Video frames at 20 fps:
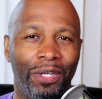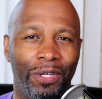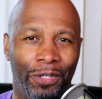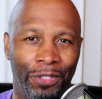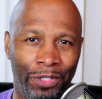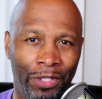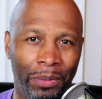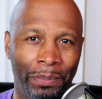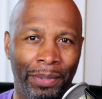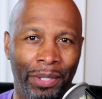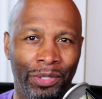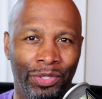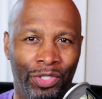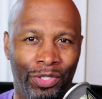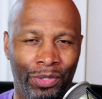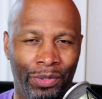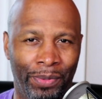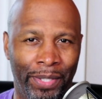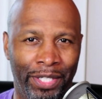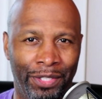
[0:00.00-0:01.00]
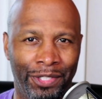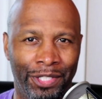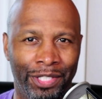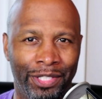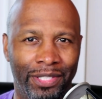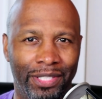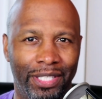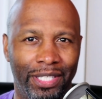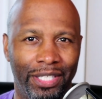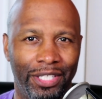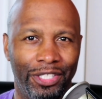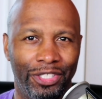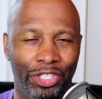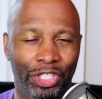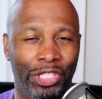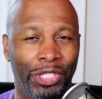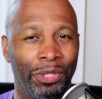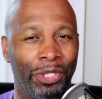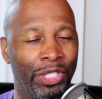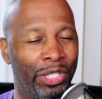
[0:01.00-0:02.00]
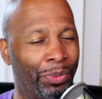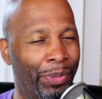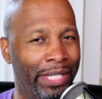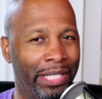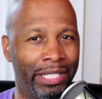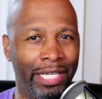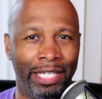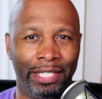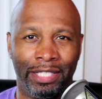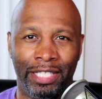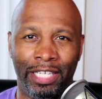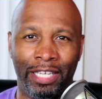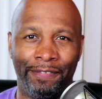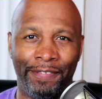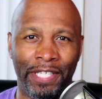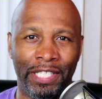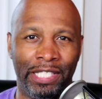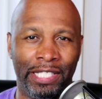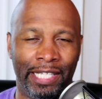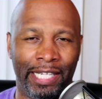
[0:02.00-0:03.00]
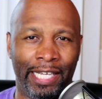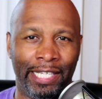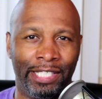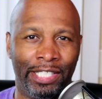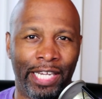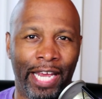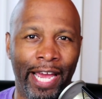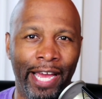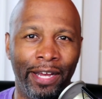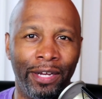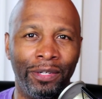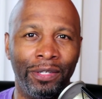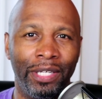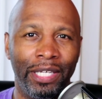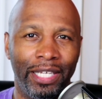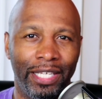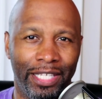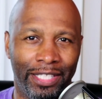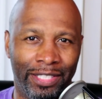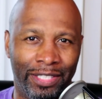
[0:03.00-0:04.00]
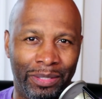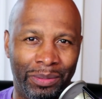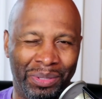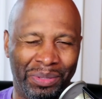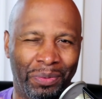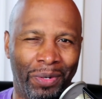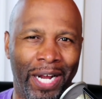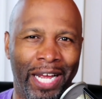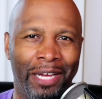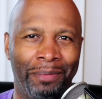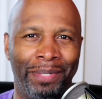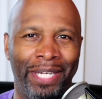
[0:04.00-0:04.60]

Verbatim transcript: on your personal wellness. Just go to twit.tv/how and subscribe